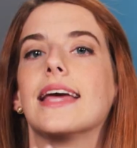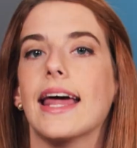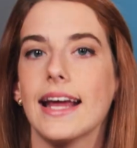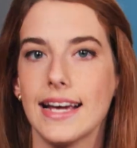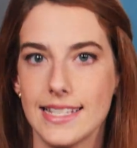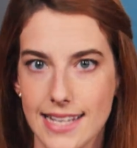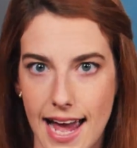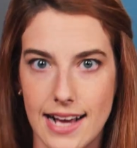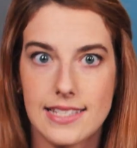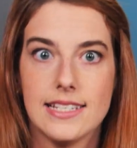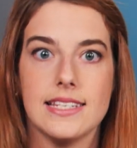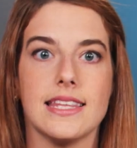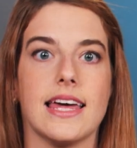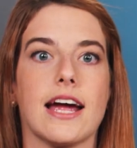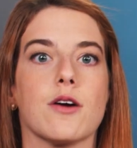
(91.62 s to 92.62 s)
getting a
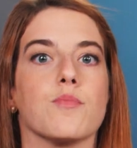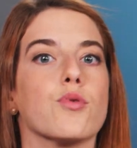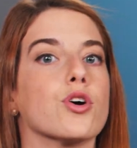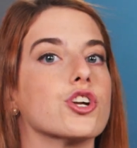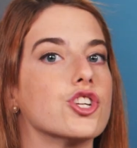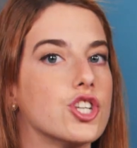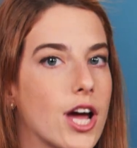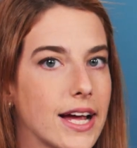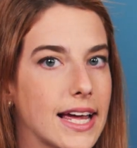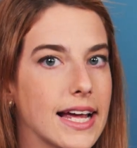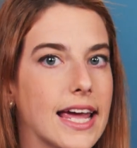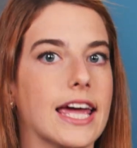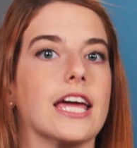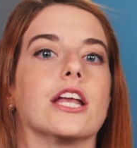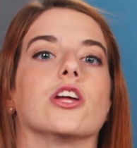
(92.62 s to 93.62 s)
taxi to the airport,
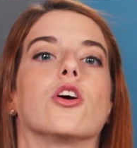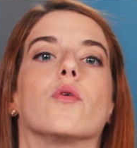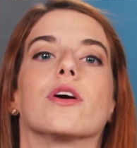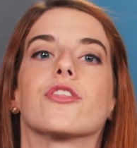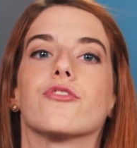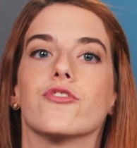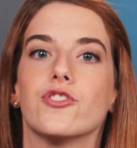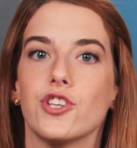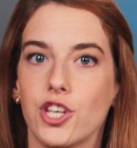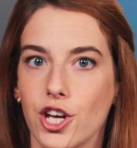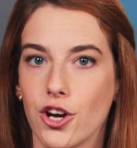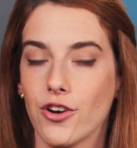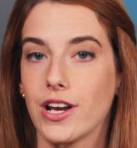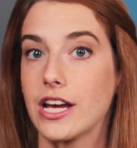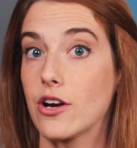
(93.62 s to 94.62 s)
checking in, going through
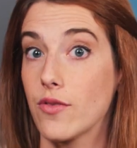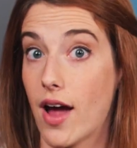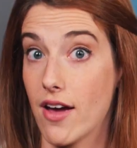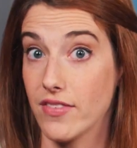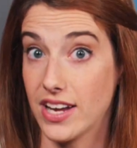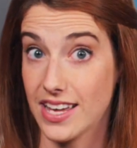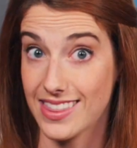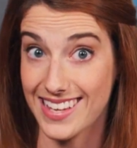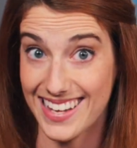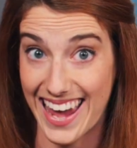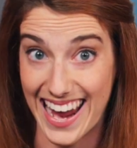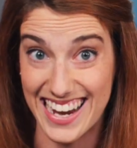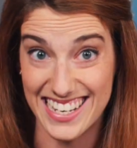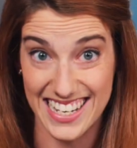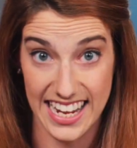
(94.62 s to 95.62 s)
security, arriving at the
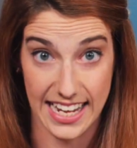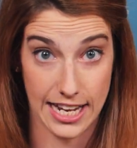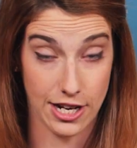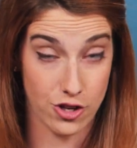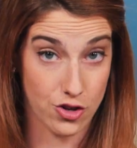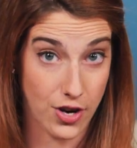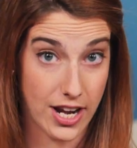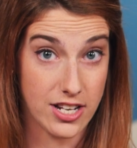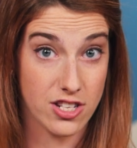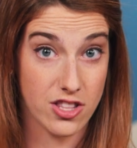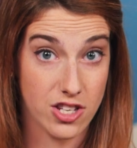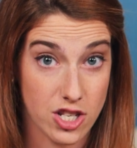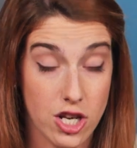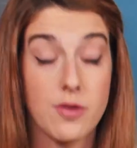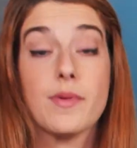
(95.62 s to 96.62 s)
gate, taking a train to
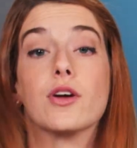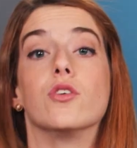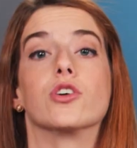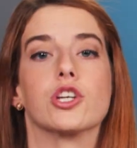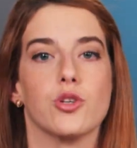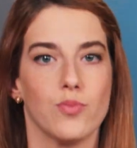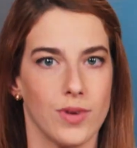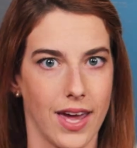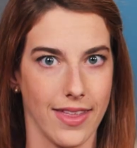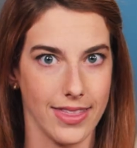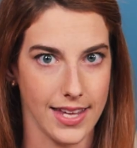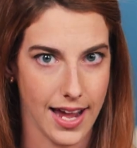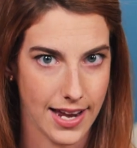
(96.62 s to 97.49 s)
the terminal, you get the